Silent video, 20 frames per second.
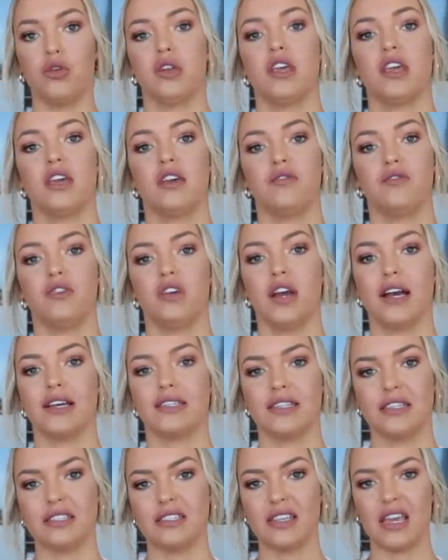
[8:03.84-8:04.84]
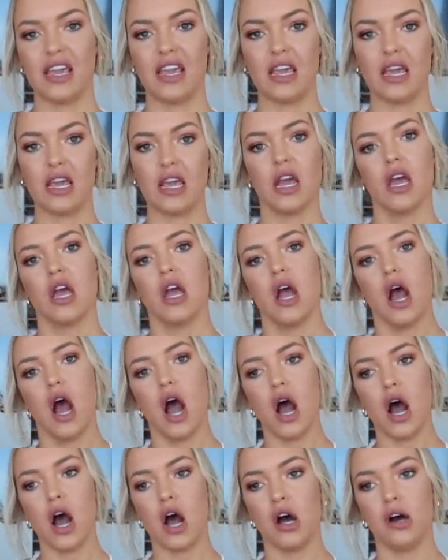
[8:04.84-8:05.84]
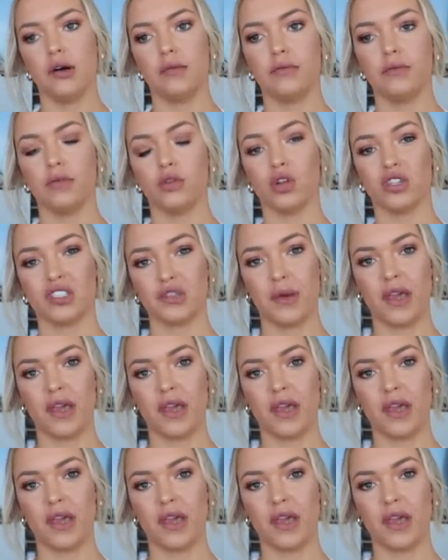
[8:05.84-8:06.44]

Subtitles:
on here for you guys to see. Lots